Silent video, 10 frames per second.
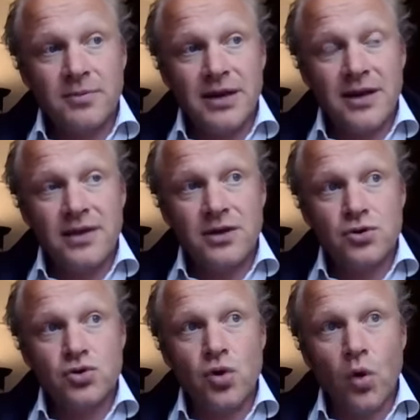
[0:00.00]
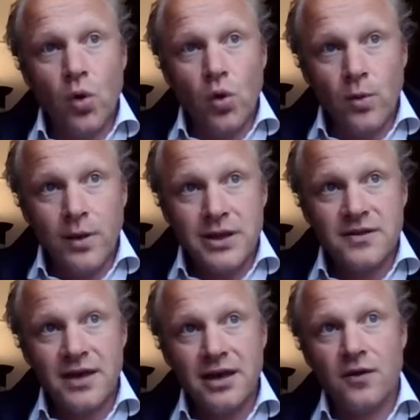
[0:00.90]
But I think you should always
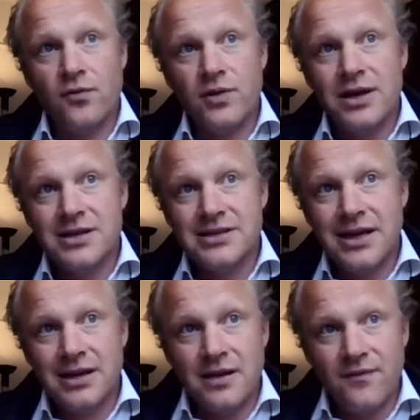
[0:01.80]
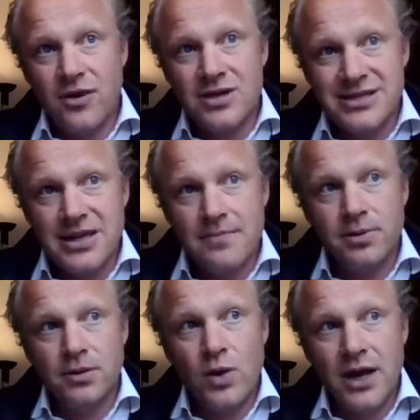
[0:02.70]
think of real estate in a very
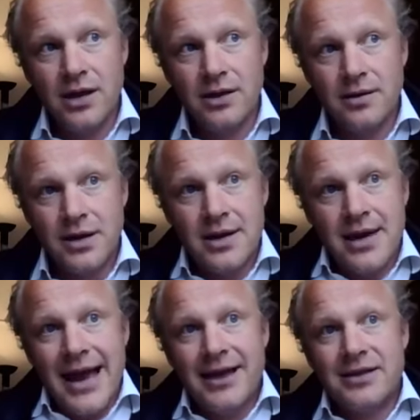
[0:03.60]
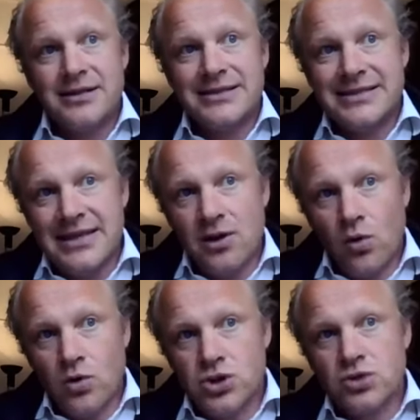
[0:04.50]
simple way, and see
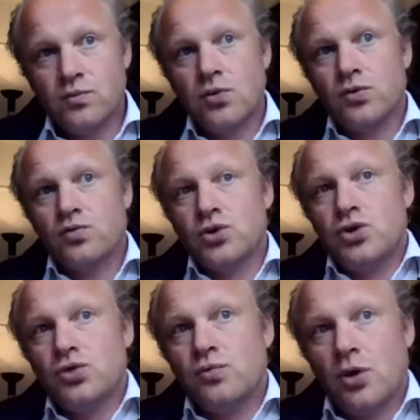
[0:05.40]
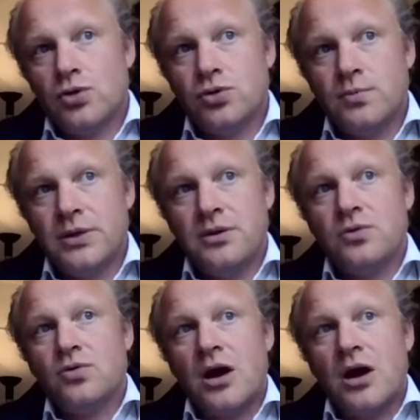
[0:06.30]
also what would you want to be.